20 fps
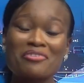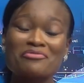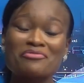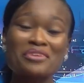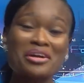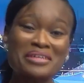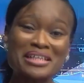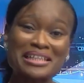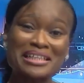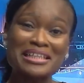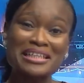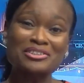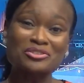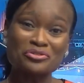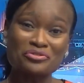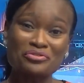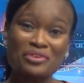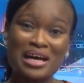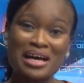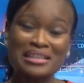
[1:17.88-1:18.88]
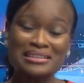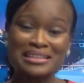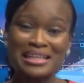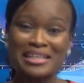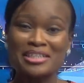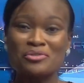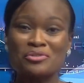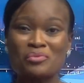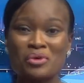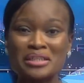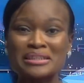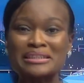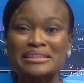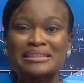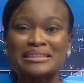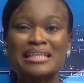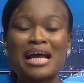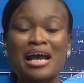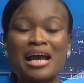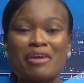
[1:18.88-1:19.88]
very clear to find that he
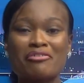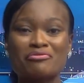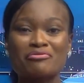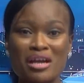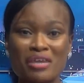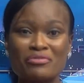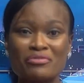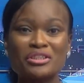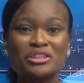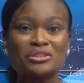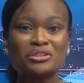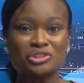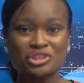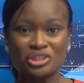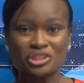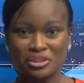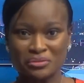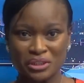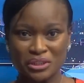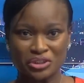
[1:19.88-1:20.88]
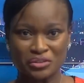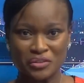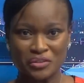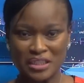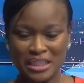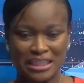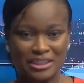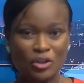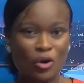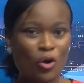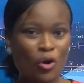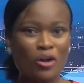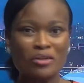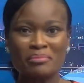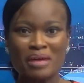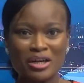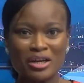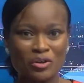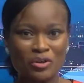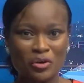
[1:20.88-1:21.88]
wanted revenue generation, that the
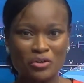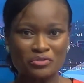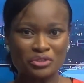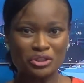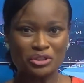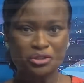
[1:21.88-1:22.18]
hallmark of,